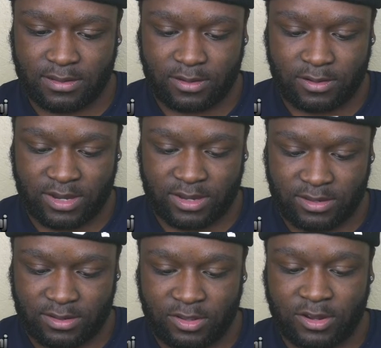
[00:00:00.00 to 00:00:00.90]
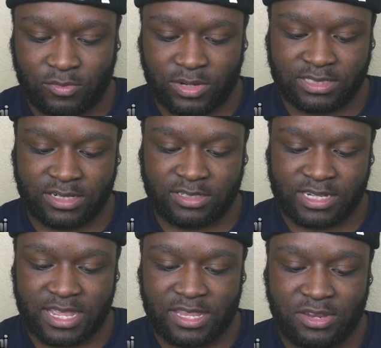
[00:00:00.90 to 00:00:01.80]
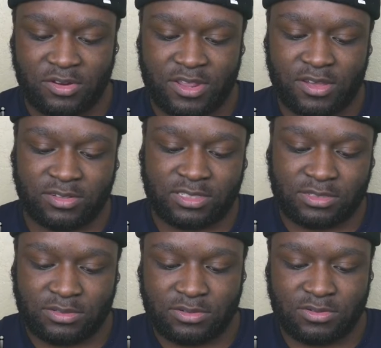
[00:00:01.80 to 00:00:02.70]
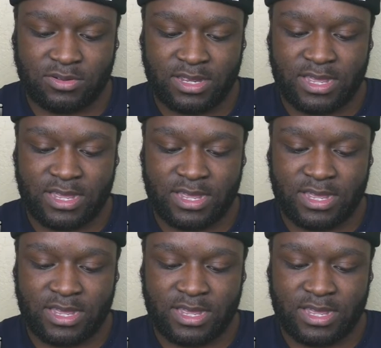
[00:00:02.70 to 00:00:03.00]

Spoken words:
you go to research, and then you'd go to